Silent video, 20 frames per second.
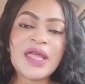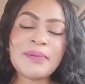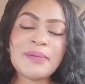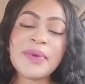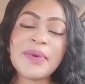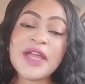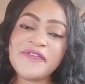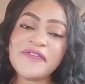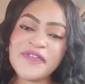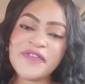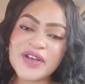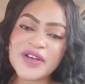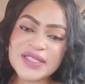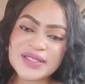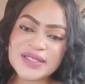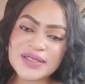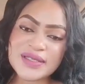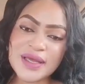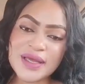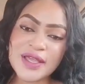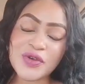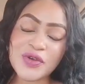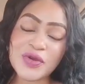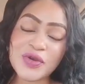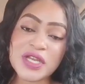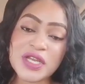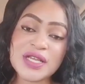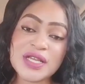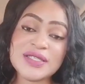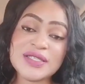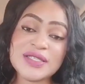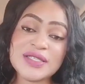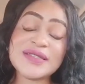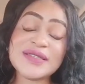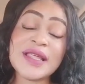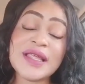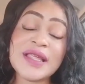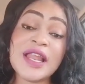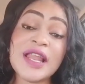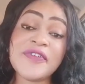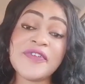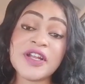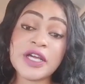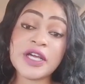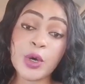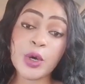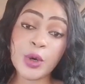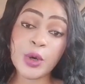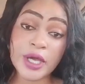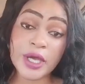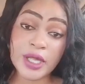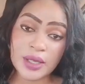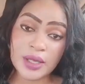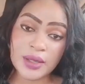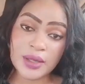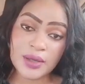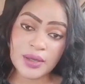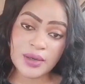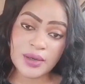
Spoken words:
My first ingredient is the lavender oil.